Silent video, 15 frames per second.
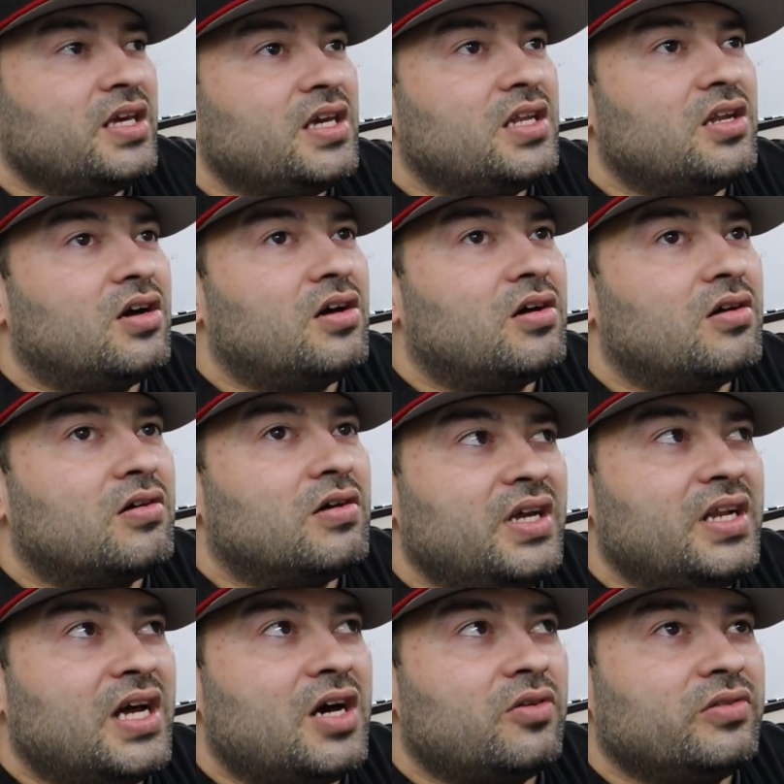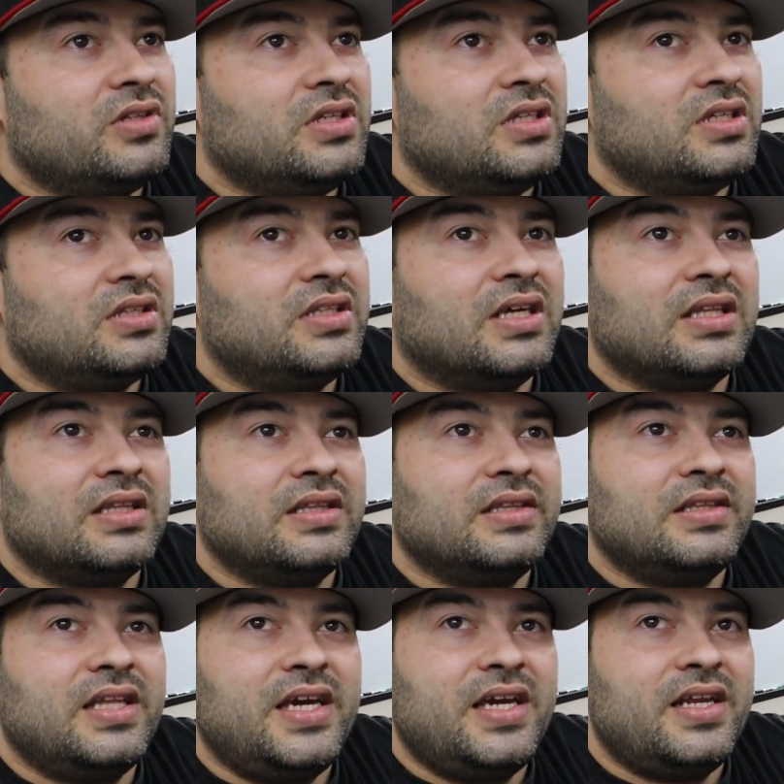and now the
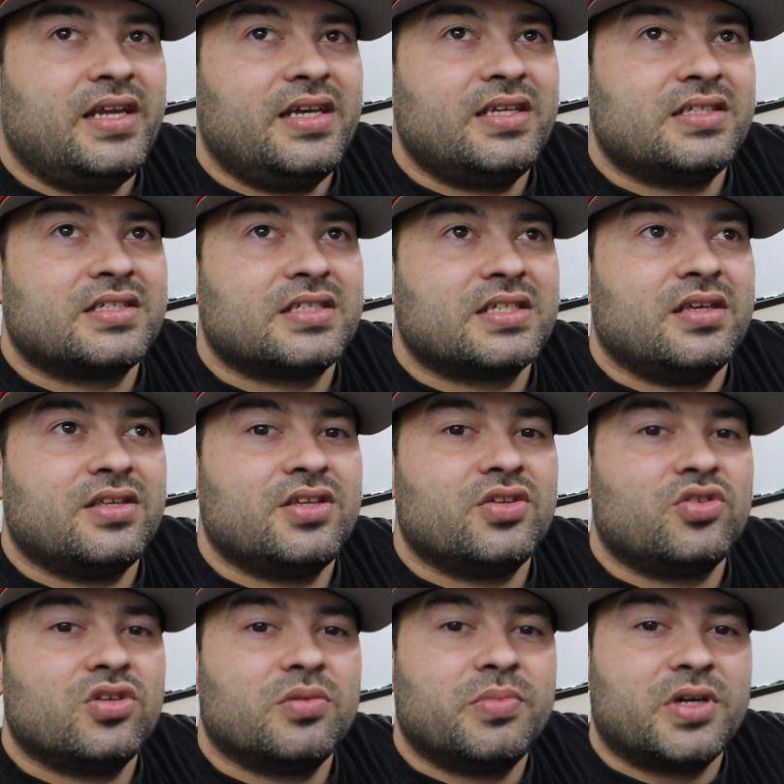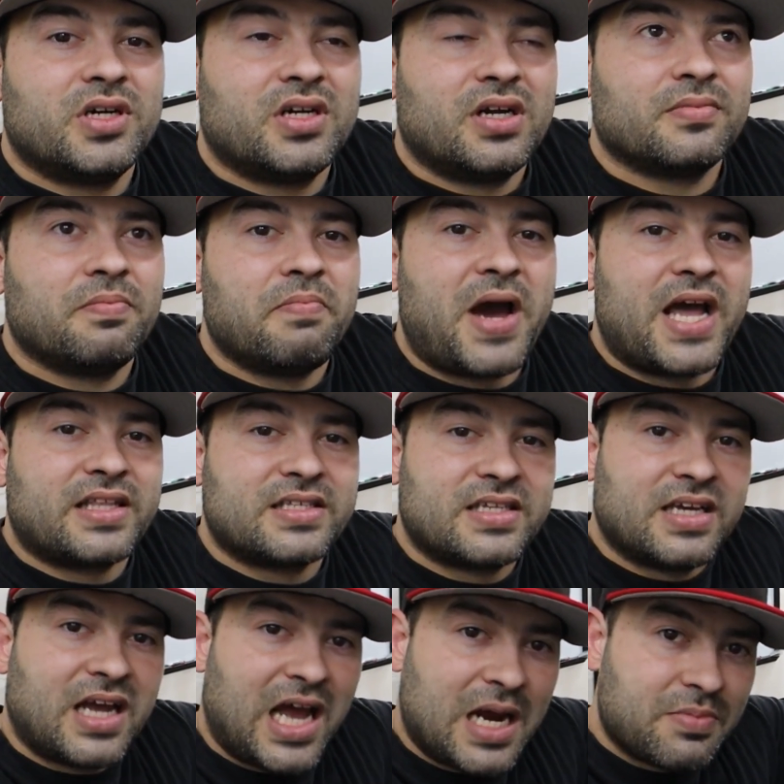latest YouTuber,
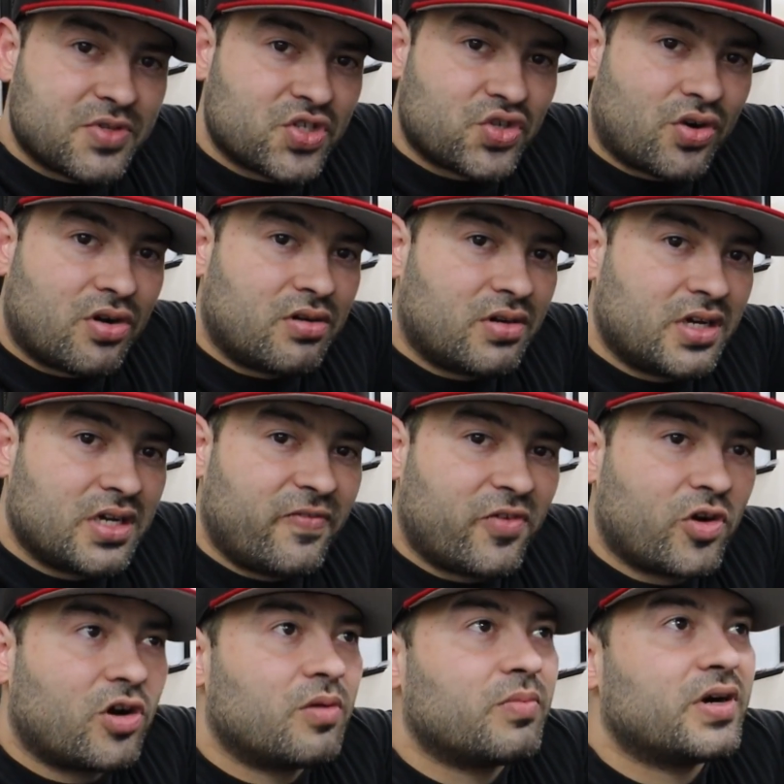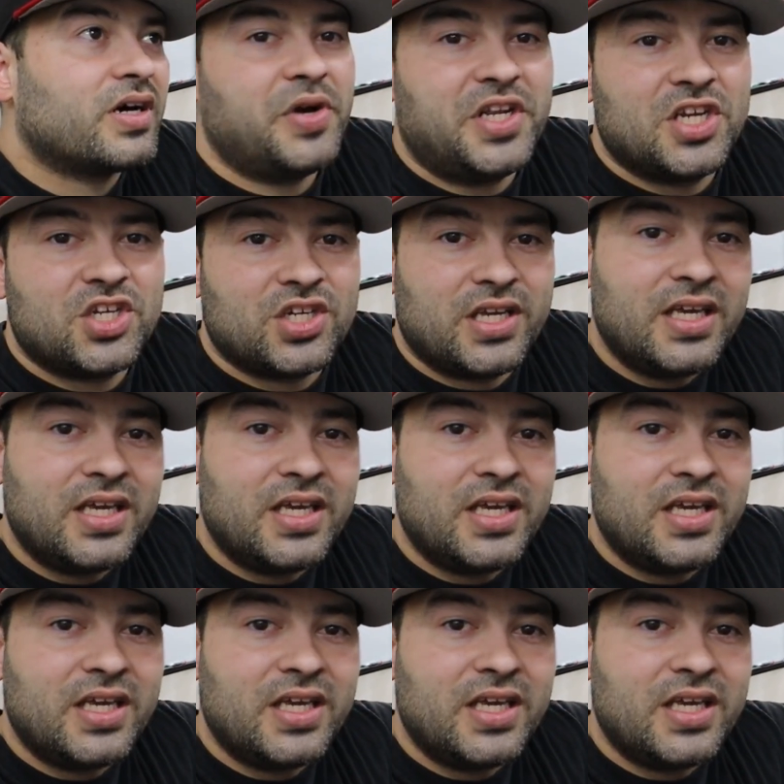Matt Armstrong from British